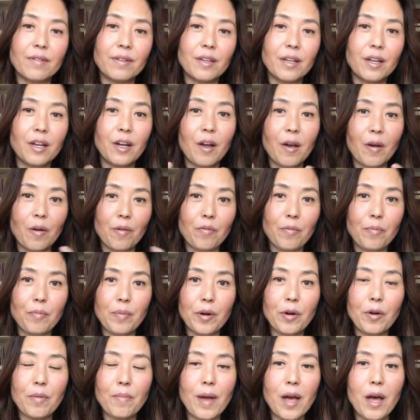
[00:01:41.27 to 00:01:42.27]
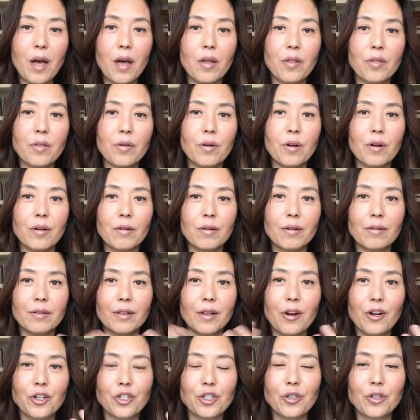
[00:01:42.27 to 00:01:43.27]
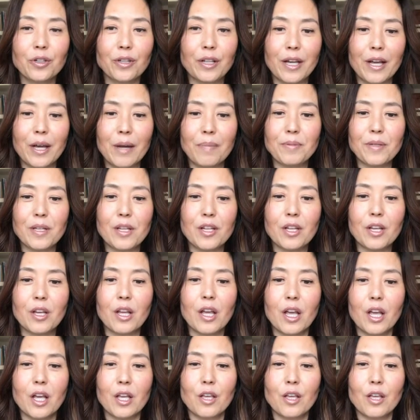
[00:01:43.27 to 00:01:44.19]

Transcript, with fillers: you know, bigger mouth or larger lips and